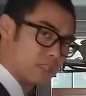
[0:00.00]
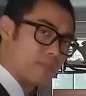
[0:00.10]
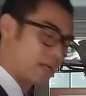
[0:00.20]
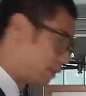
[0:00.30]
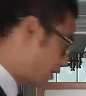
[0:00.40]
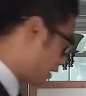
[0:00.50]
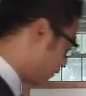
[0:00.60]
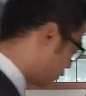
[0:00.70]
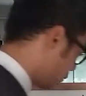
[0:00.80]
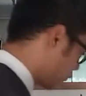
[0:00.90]
expect
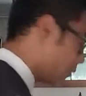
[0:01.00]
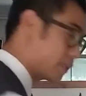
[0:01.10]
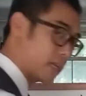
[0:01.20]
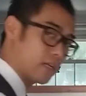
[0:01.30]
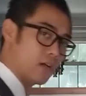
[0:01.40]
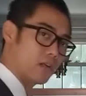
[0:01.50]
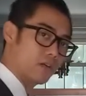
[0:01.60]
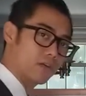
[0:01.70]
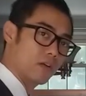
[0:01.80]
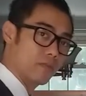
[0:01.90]
that from a
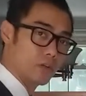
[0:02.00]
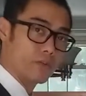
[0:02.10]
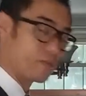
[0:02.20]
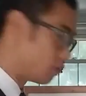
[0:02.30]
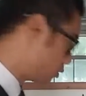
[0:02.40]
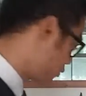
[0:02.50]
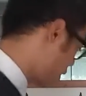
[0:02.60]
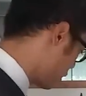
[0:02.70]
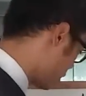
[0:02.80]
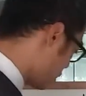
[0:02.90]
$10 for 3 rolls,
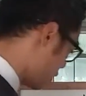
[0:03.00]
right?